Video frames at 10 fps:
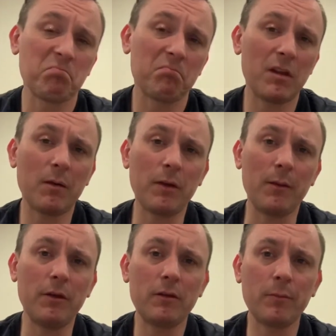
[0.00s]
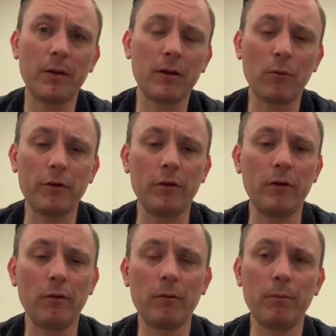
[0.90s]
Yeah, maybe, depending on what you're
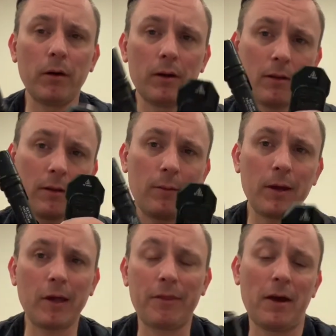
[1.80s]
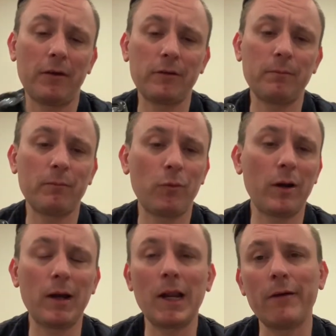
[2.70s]
doing, but they make 1,000, why
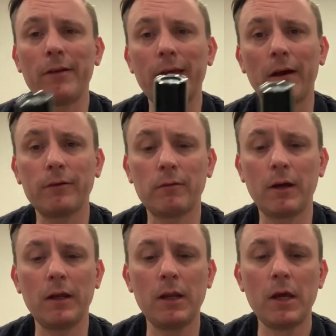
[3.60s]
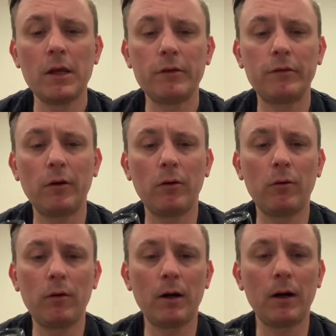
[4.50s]
not have 1,000, right?
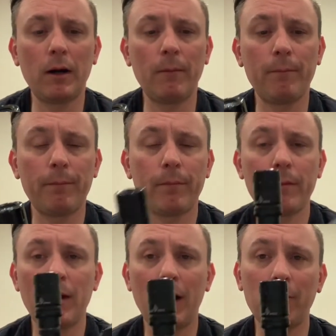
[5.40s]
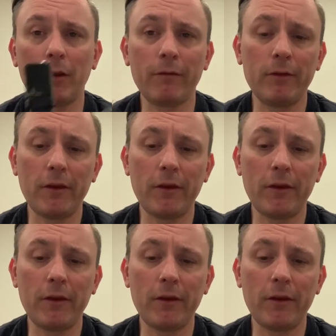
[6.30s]
So I'm loving the